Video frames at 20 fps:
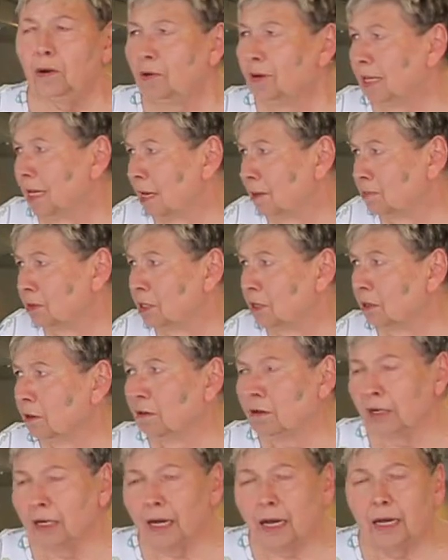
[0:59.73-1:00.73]
Well,
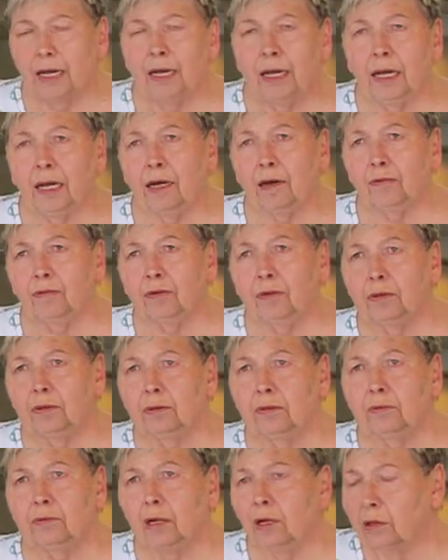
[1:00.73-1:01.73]
absolutely, I
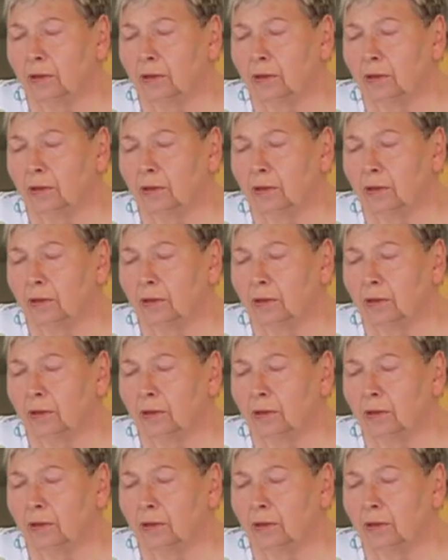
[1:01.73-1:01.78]
have.